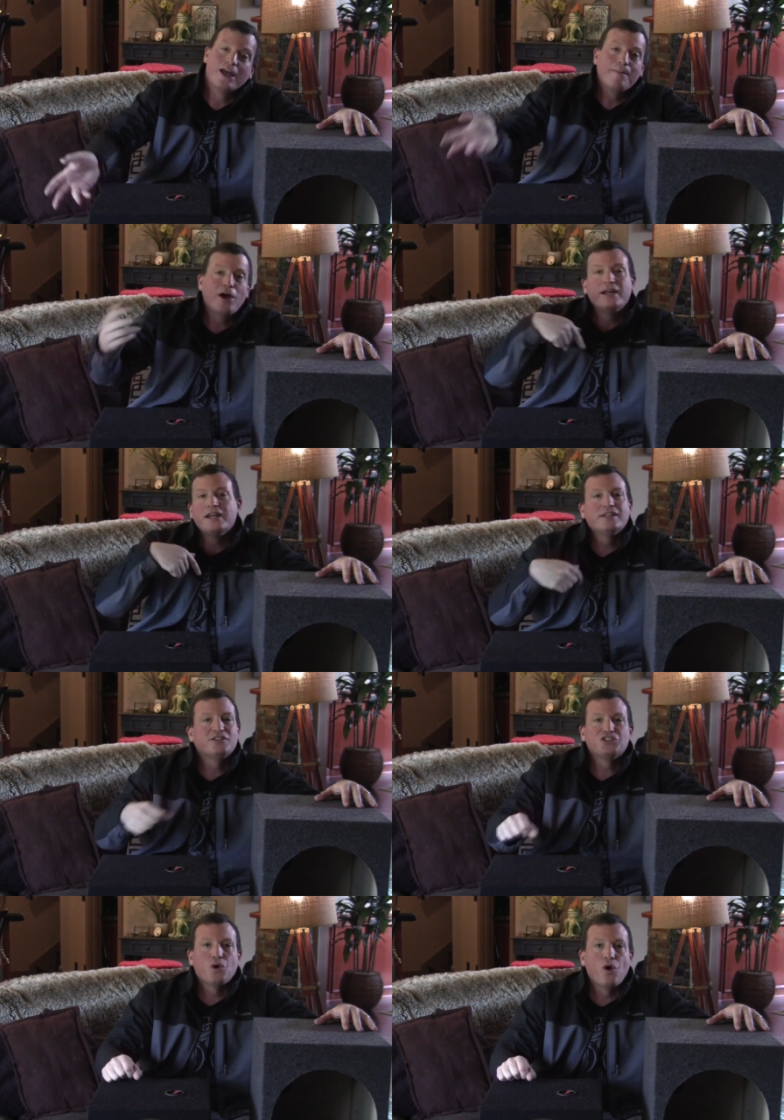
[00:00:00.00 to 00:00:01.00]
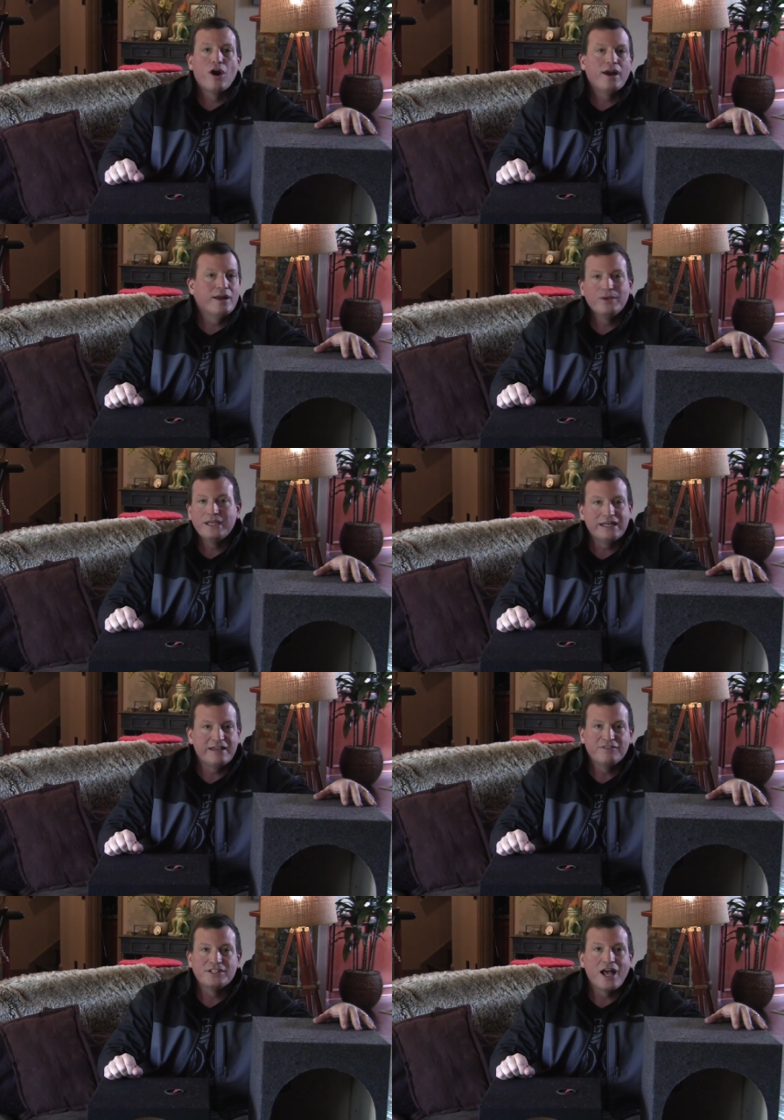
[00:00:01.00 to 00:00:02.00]
come on into the store and we can
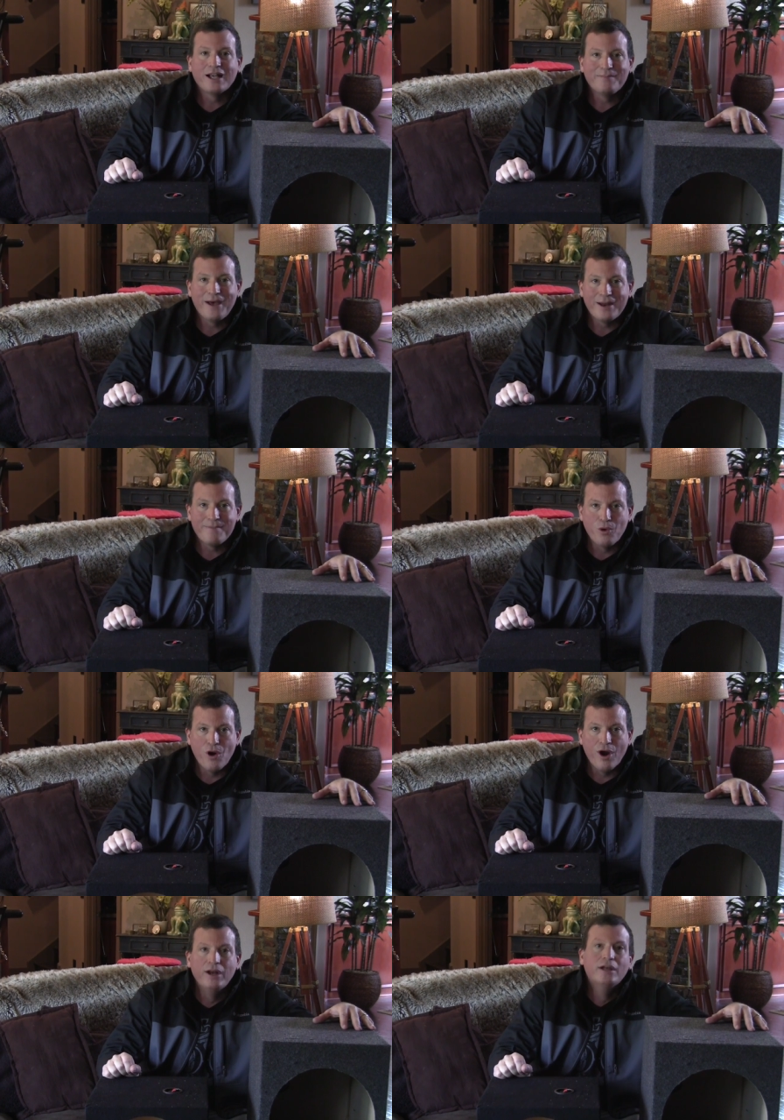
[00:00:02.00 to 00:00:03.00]
even talk about it more.